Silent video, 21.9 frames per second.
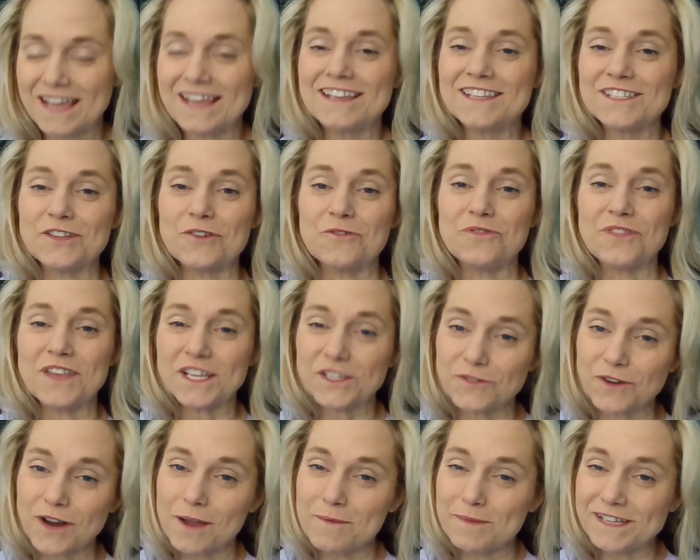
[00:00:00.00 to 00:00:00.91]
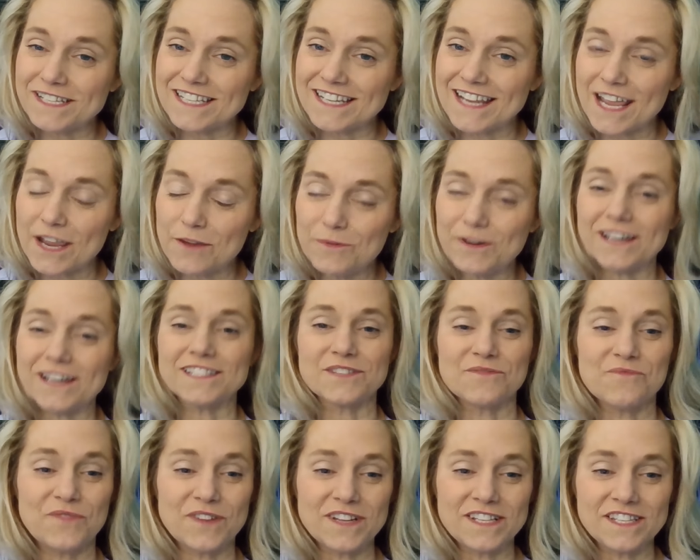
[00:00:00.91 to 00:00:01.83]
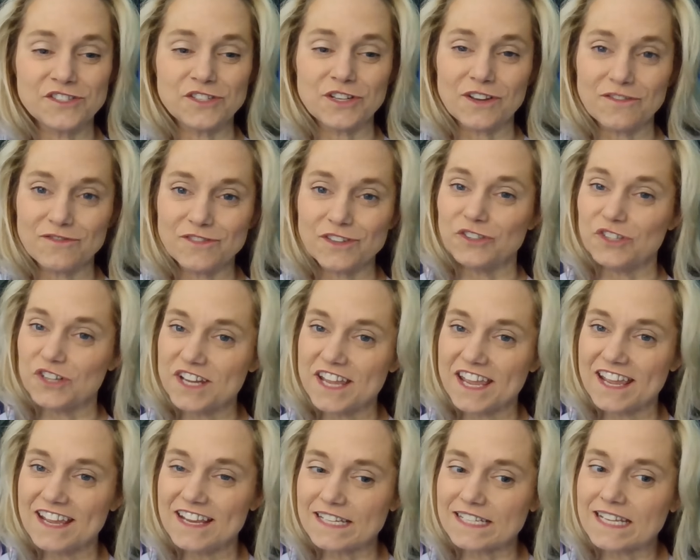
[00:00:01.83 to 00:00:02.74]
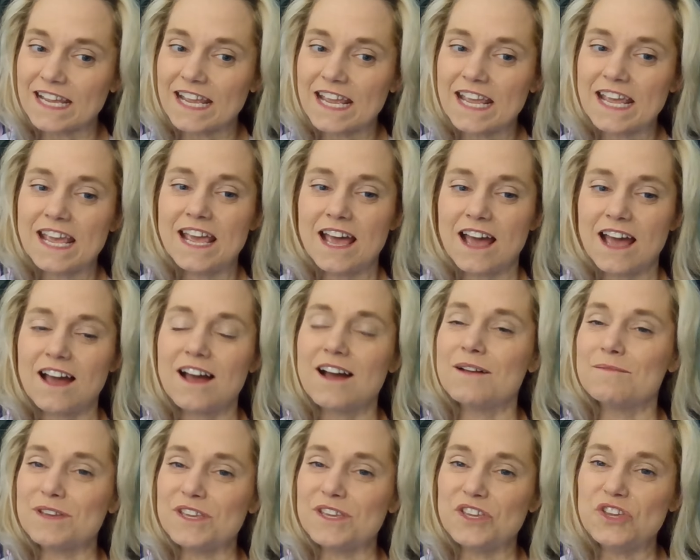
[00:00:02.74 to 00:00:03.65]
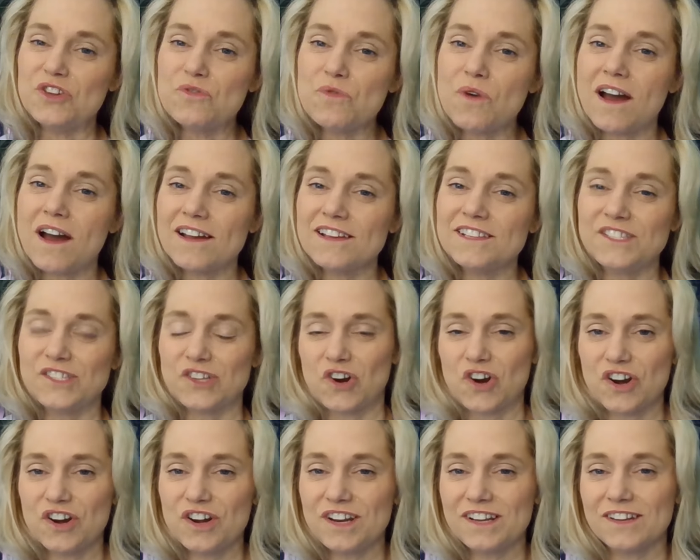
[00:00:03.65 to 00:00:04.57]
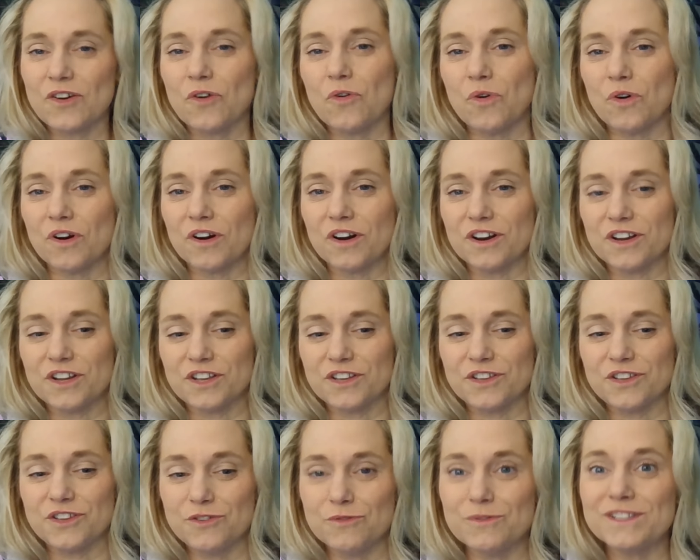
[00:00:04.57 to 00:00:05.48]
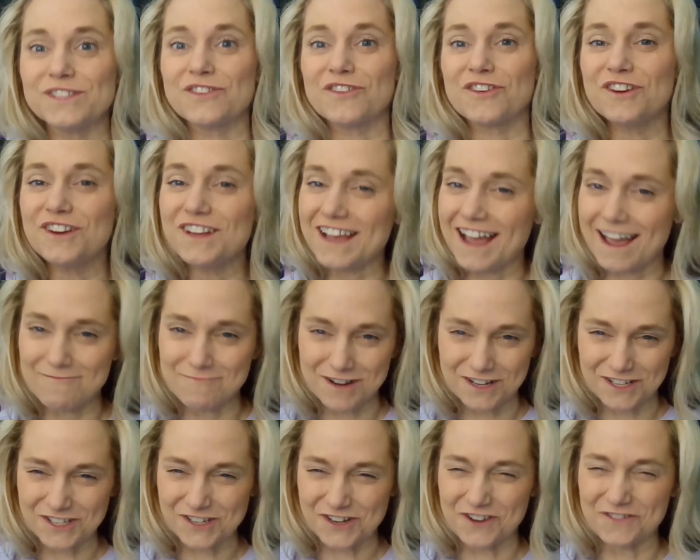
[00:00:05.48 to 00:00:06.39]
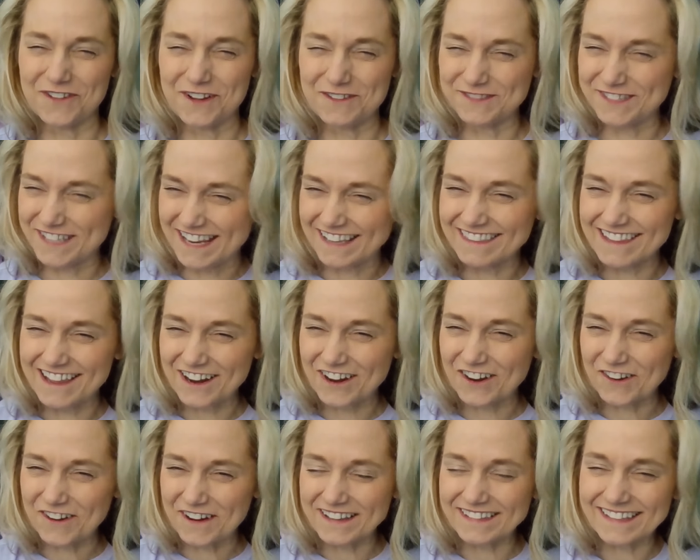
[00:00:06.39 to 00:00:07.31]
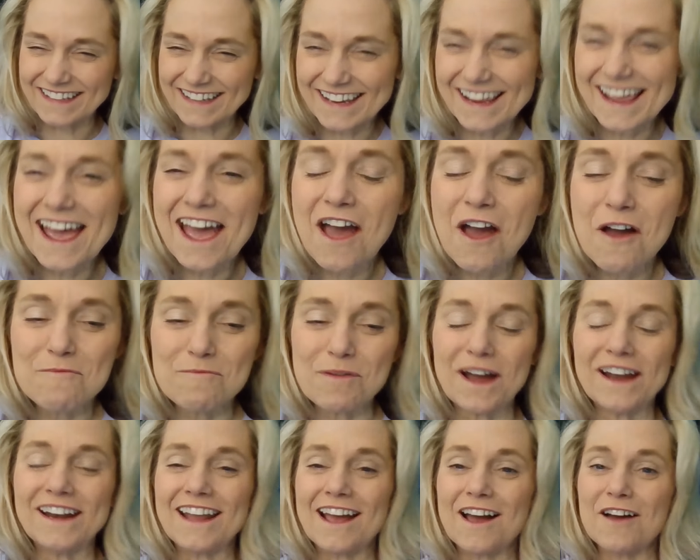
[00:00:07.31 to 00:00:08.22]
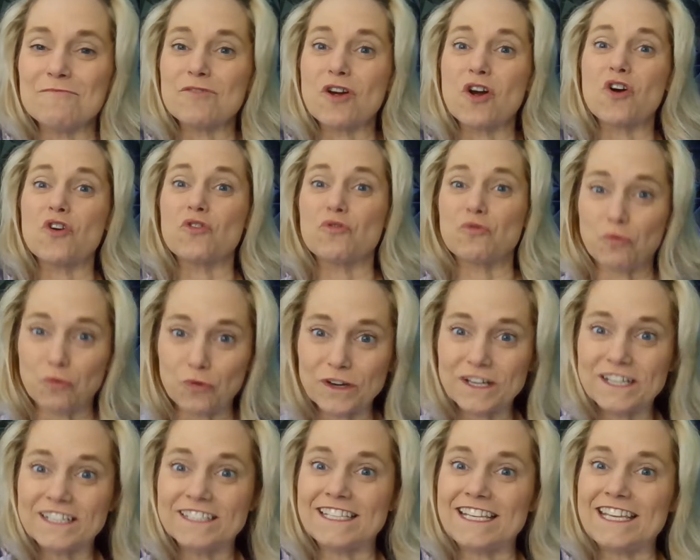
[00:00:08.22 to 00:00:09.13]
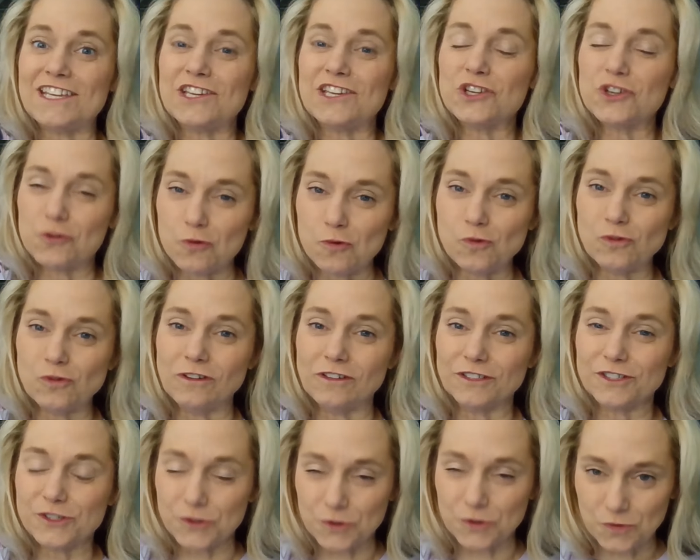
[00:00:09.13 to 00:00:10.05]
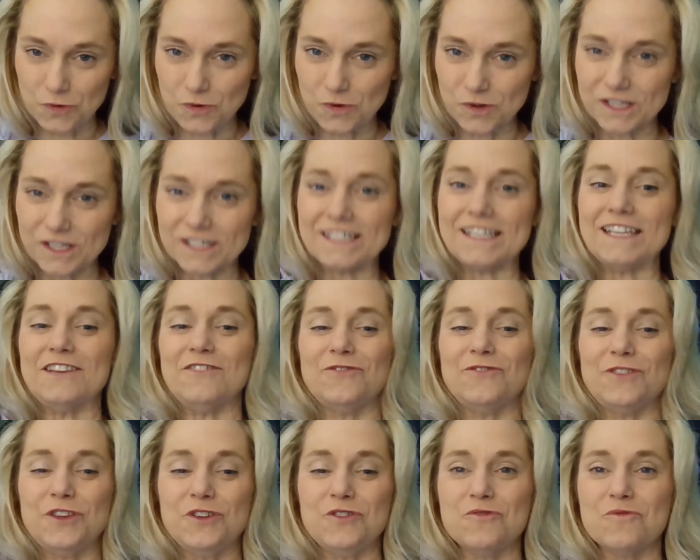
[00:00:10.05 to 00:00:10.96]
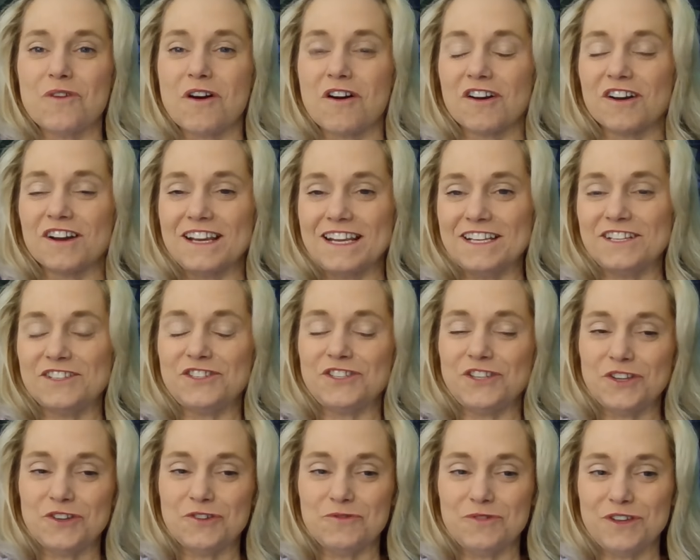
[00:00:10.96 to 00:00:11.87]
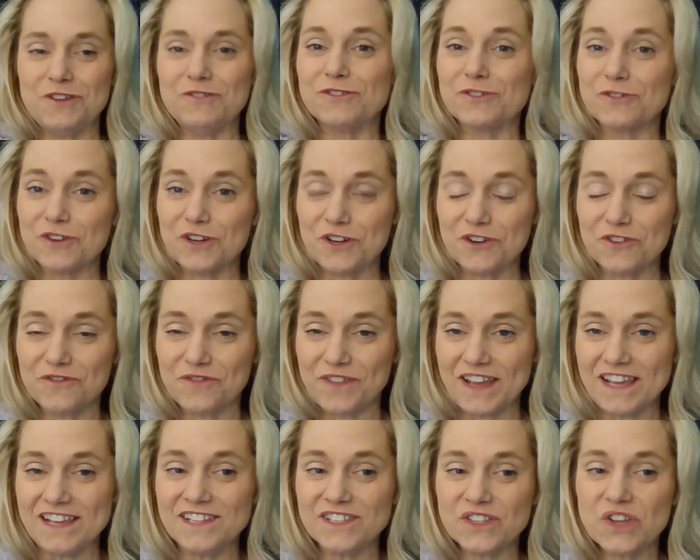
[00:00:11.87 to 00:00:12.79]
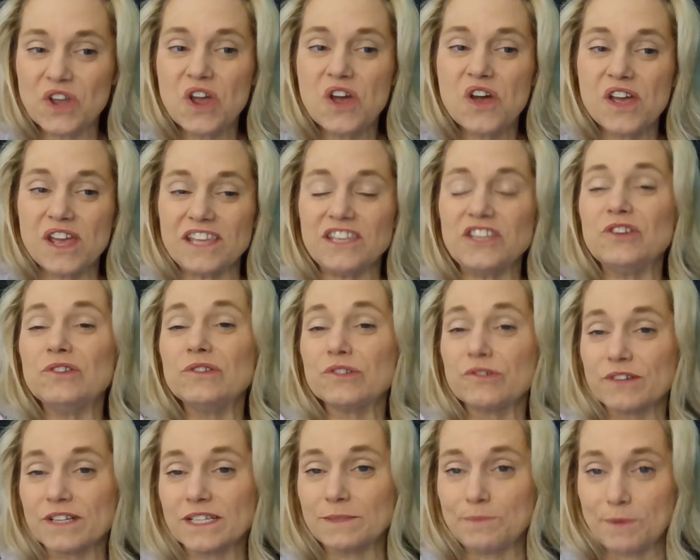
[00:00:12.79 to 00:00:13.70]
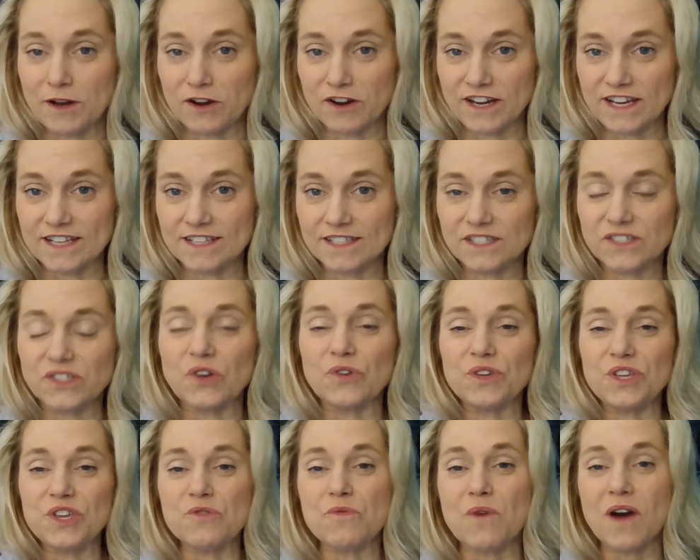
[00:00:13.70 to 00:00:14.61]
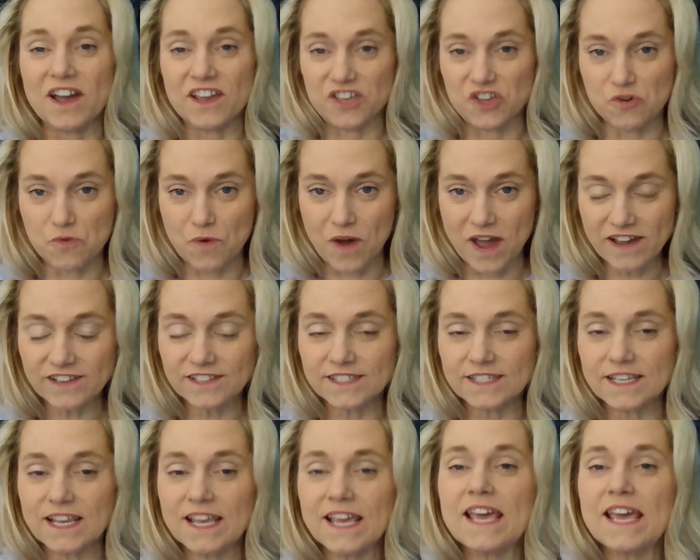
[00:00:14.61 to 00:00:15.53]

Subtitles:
So thanks for coming today. We've got some fun stuff to look at. Uizard, or Uizard, I'm not sure if I'm saying that correctly, but a really cool tool if you are into user interface and user experience, so UI, UX.